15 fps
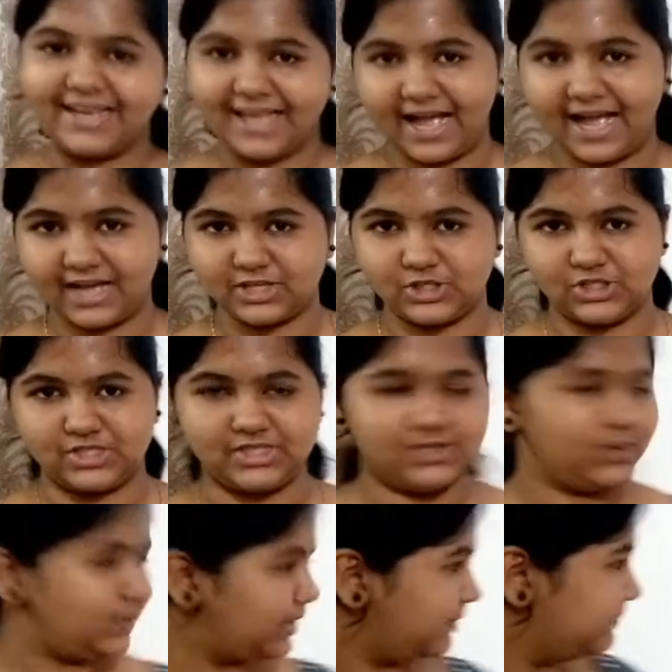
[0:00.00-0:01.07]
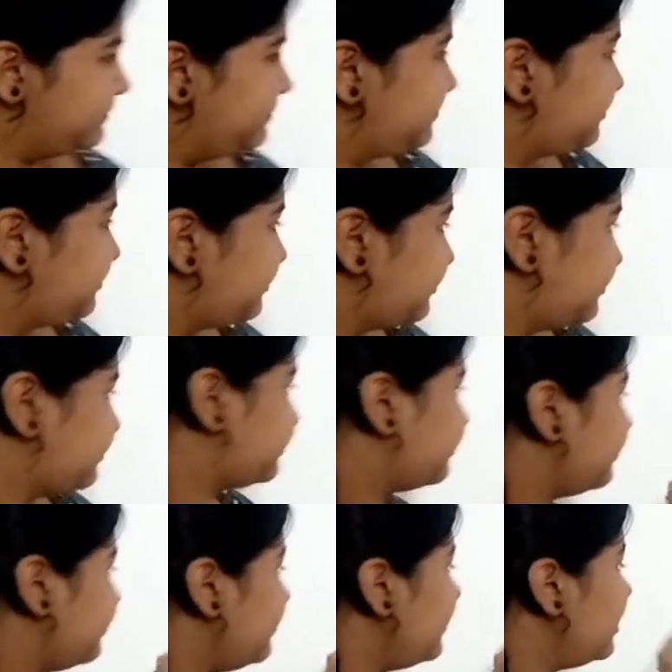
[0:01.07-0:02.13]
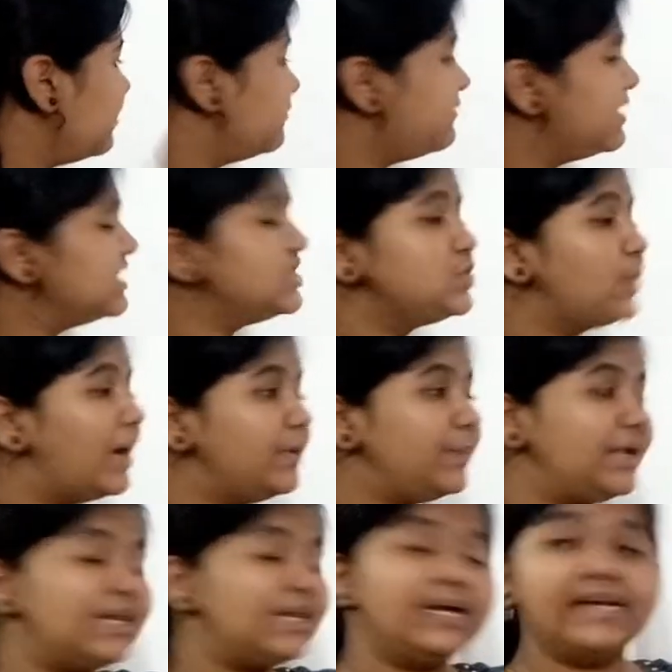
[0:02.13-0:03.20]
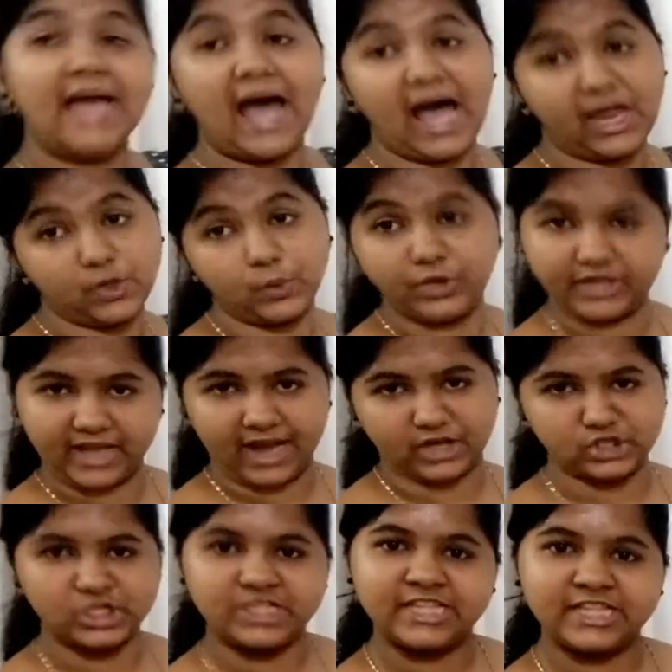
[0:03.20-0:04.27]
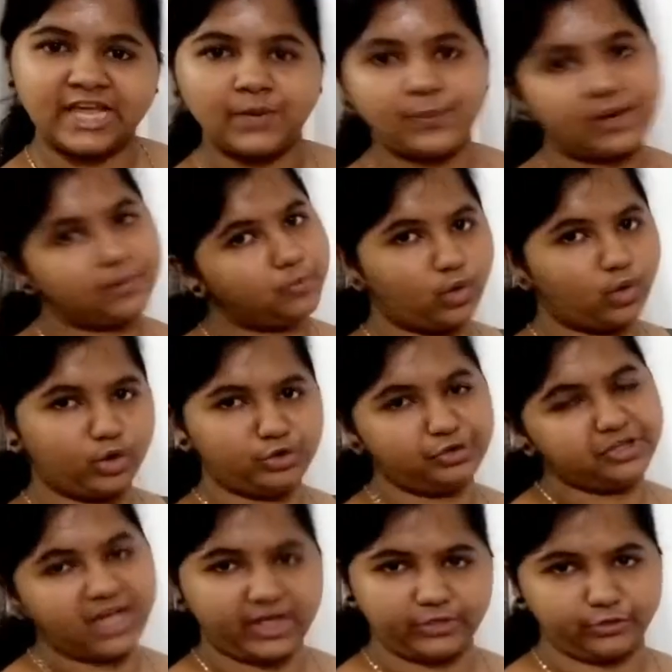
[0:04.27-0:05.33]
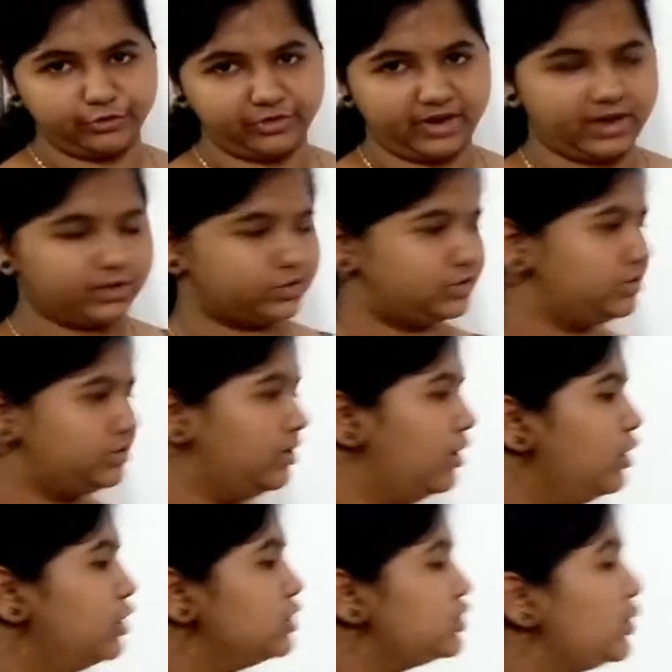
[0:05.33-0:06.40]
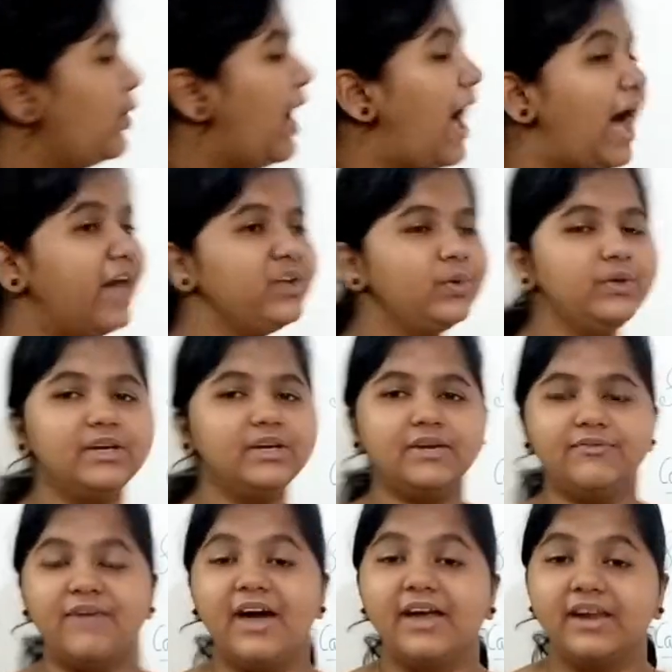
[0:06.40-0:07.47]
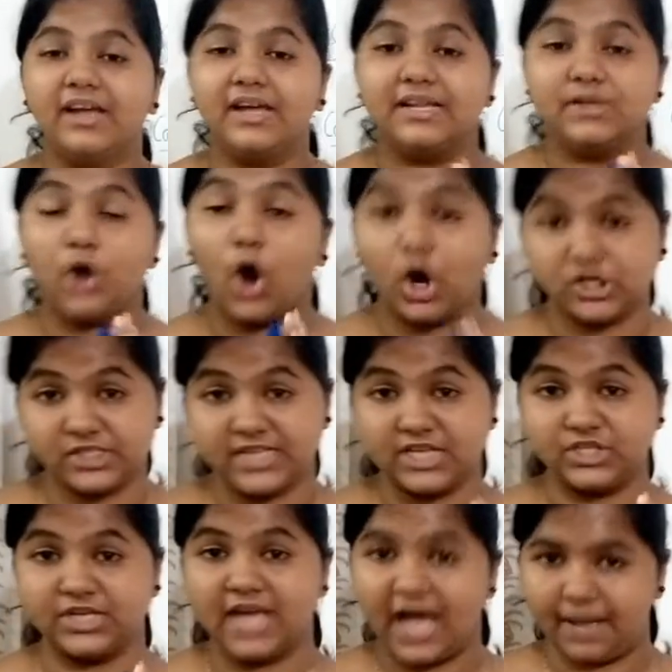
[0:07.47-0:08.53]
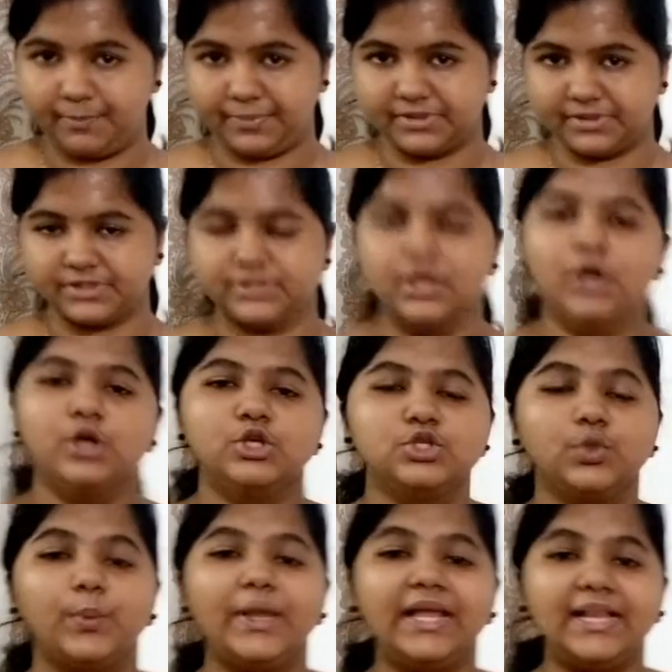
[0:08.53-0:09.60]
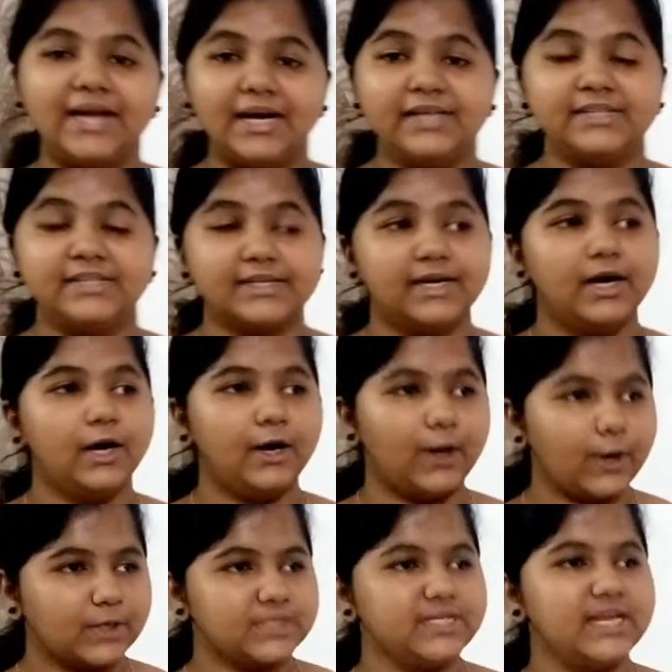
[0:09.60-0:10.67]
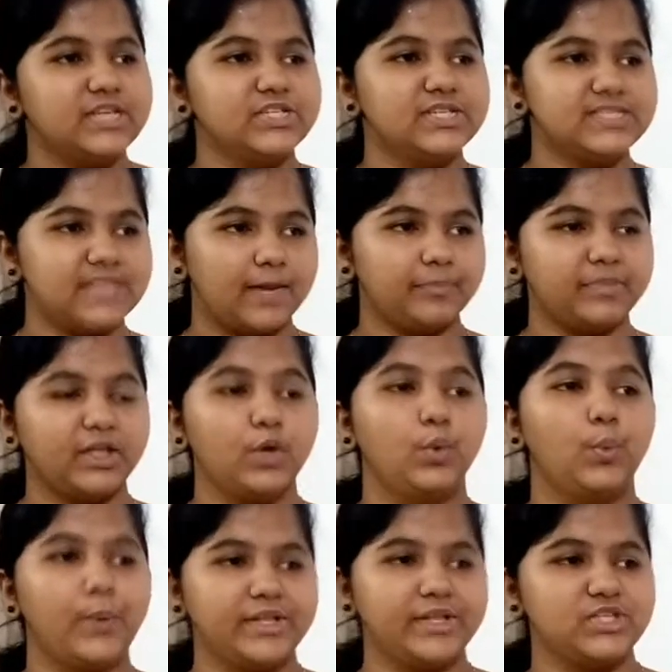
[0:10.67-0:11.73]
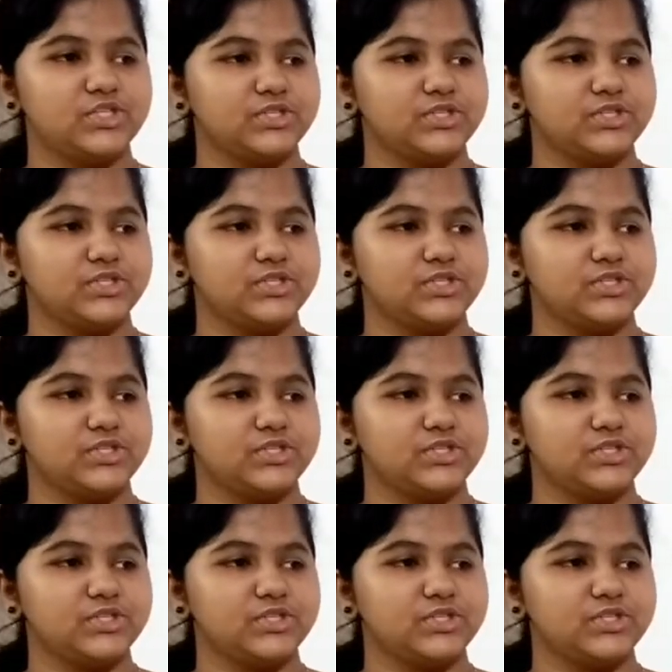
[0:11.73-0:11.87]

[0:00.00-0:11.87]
reactions. Okay. First one we learn anode reaction, then we'll move on to cathode reaction. So anode, where oxidation happens. So we learned oxidation is something which